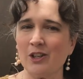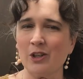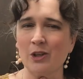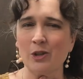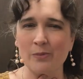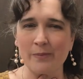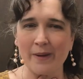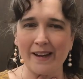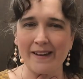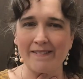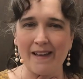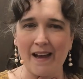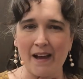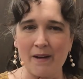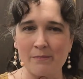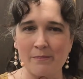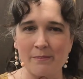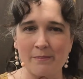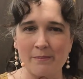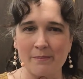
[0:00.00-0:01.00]
Who made
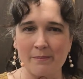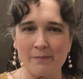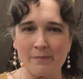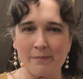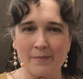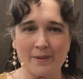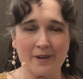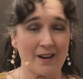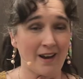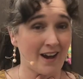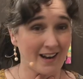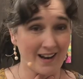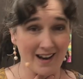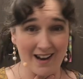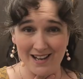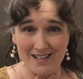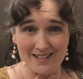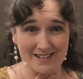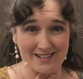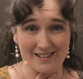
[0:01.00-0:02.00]
them? Not
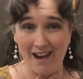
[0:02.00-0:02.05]
us,